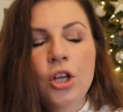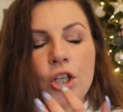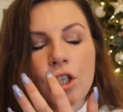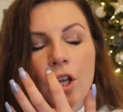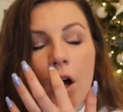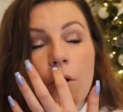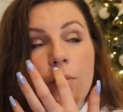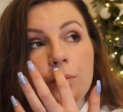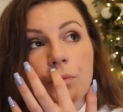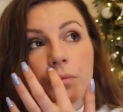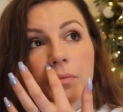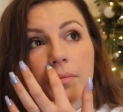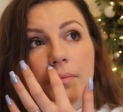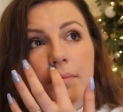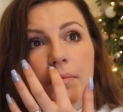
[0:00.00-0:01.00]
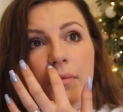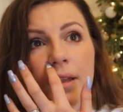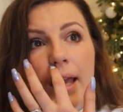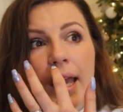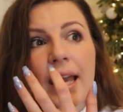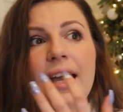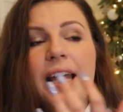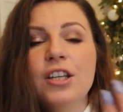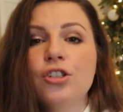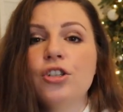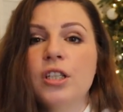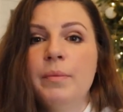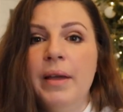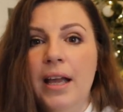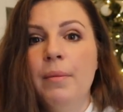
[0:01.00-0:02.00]
So it
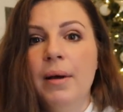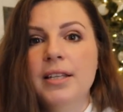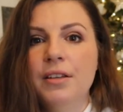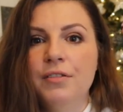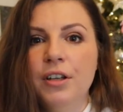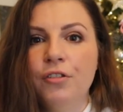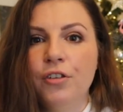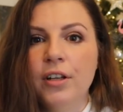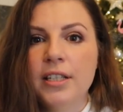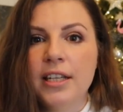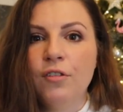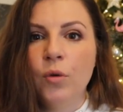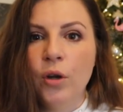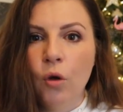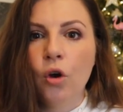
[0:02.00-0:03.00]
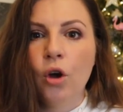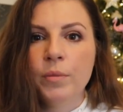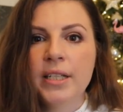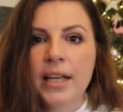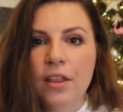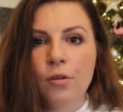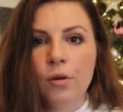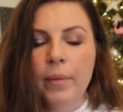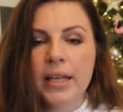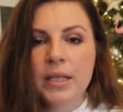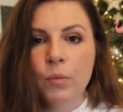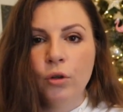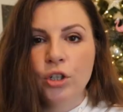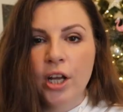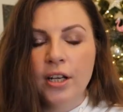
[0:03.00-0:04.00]
does make a massive difference if we all come together and make
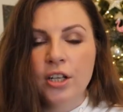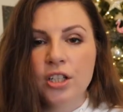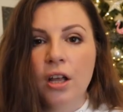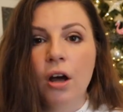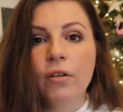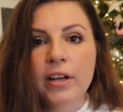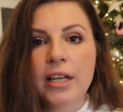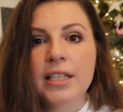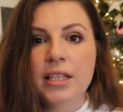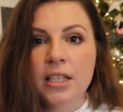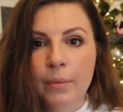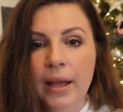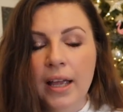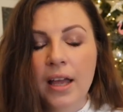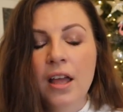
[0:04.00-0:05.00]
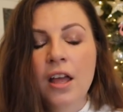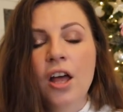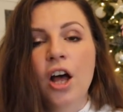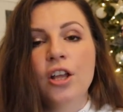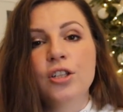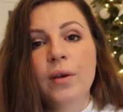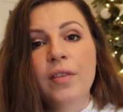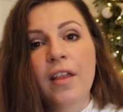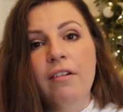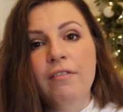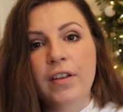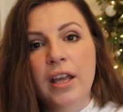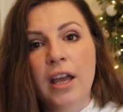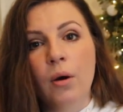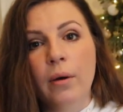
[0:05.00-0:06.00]
small changes that are easy to make. And so in that
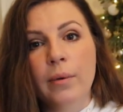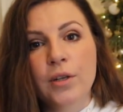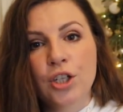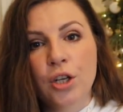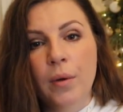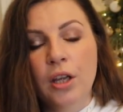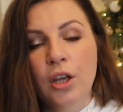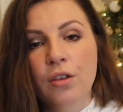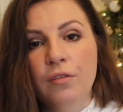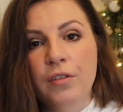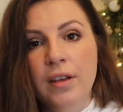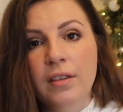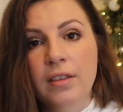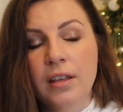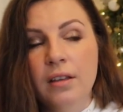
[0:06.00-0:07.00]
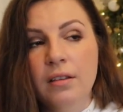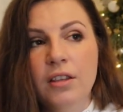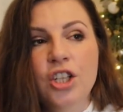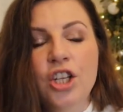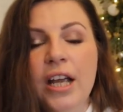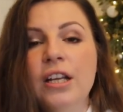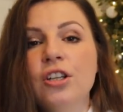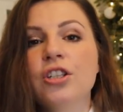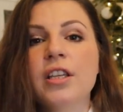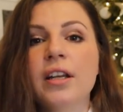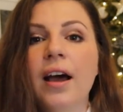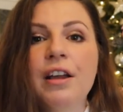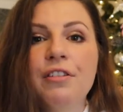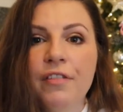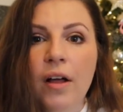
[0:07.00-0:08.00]
video, I was showing you the changes that
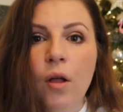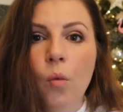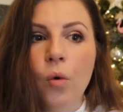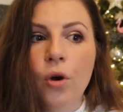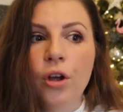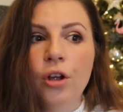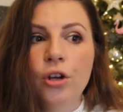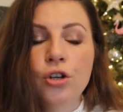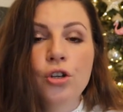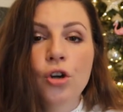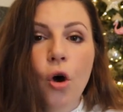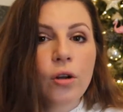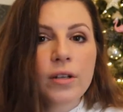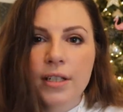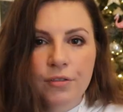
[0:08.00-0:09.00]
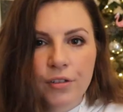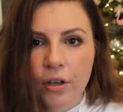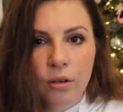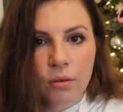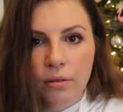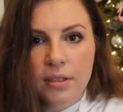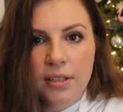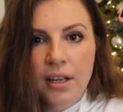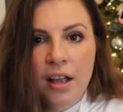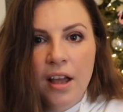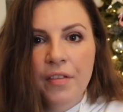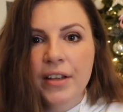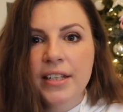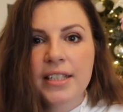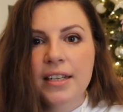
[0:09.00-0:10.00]
I felt were not difficult.
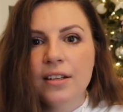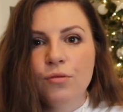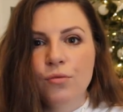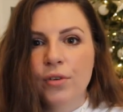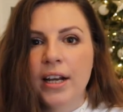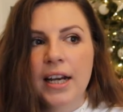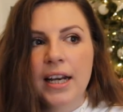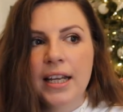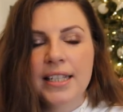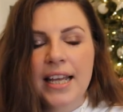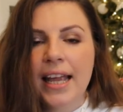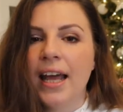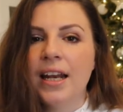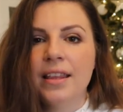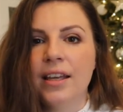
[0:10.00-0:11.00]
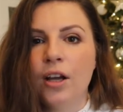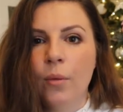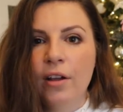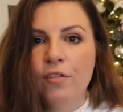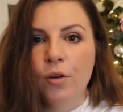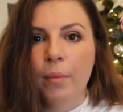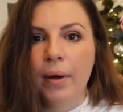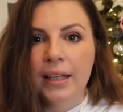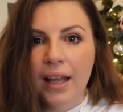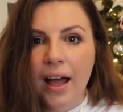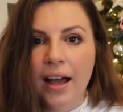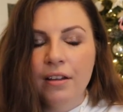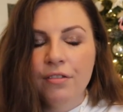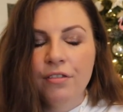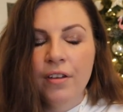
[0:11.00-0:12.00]
They didn't really take anything away from my
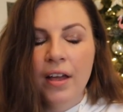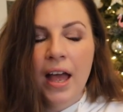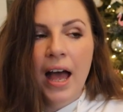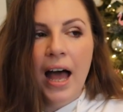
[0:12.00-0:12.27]
life.